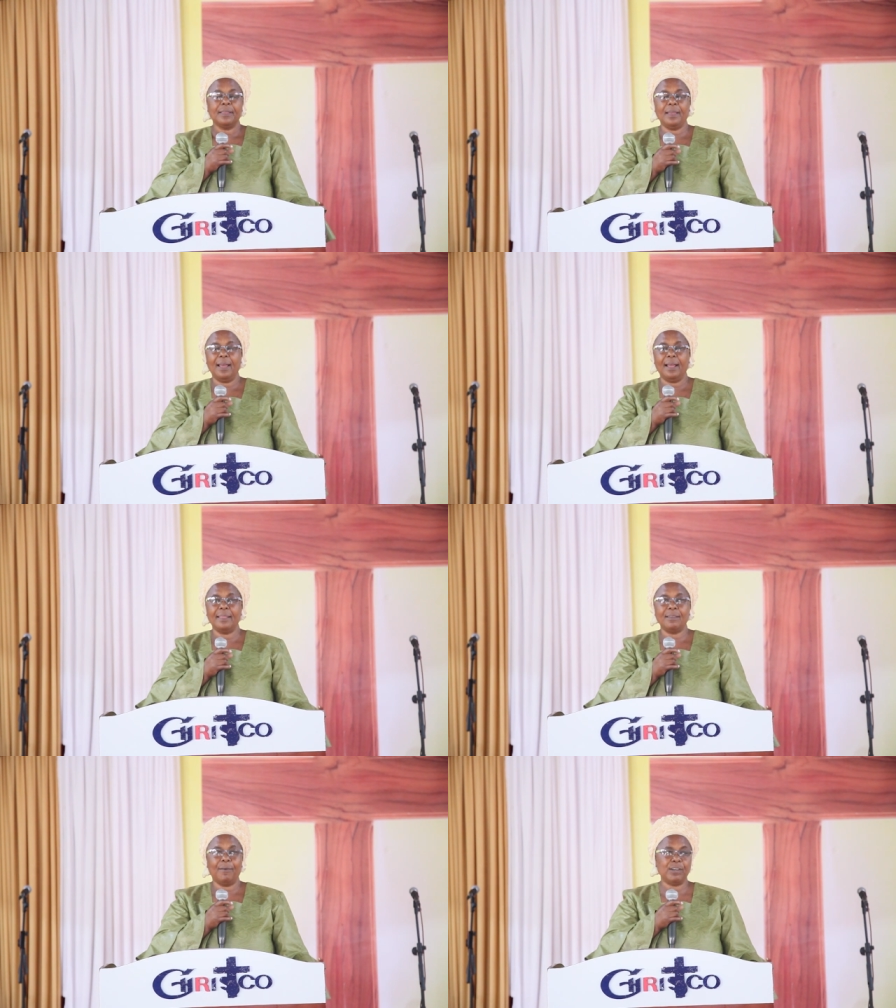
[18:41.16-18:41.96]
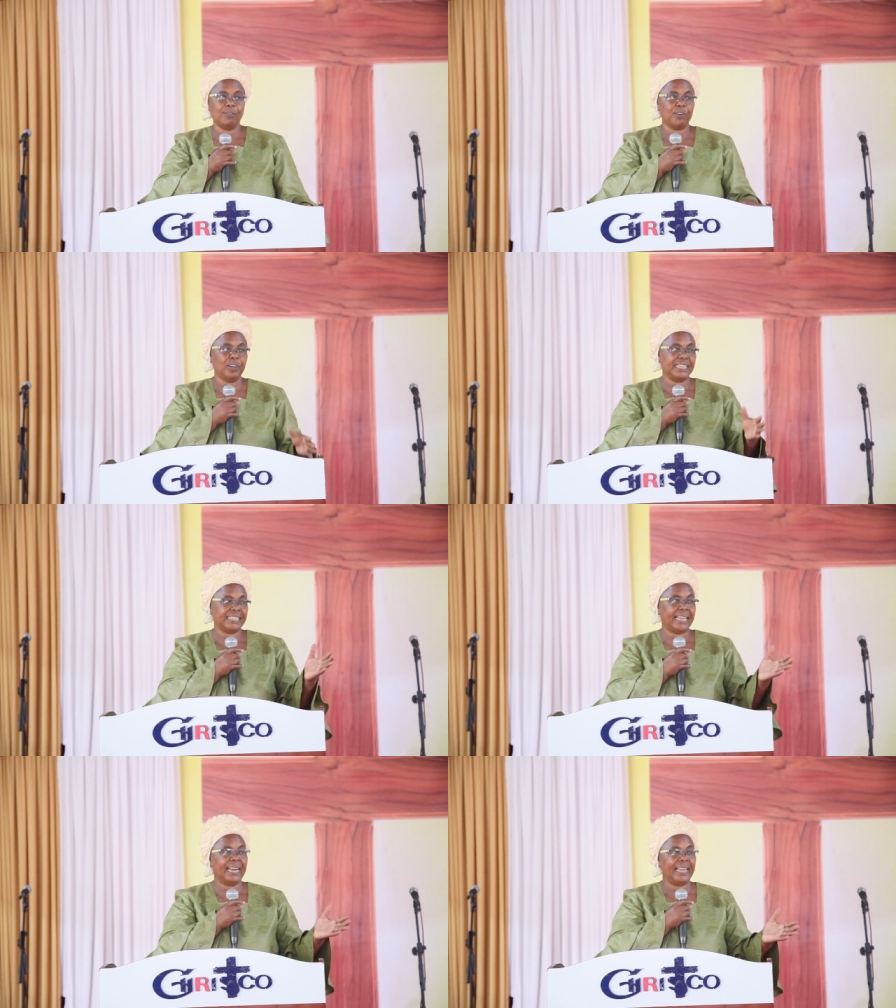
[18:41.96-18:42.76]
the Word of God
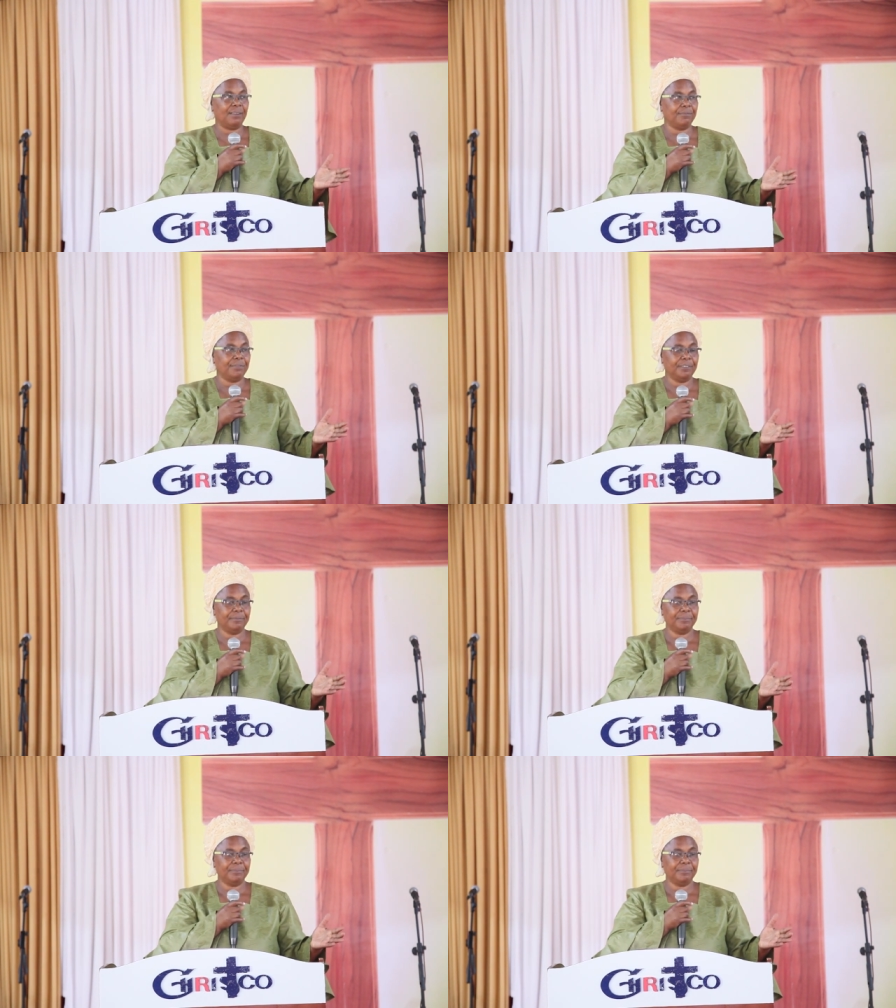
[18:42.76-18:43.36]
is alive.